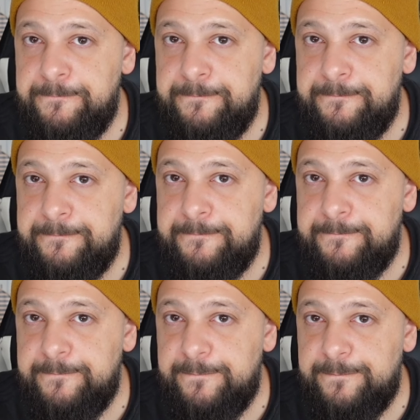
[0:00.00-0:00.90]

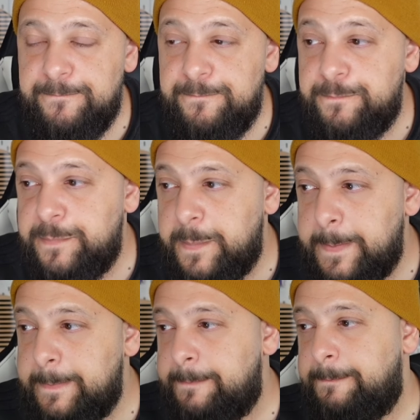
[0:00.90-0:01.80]

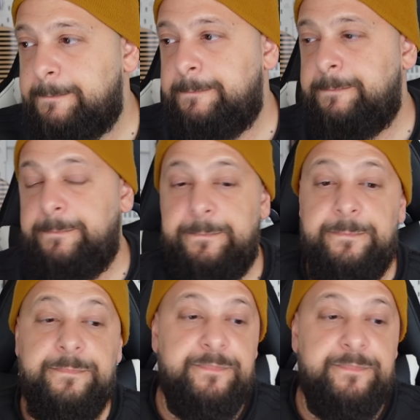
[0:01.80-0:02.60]
(silence)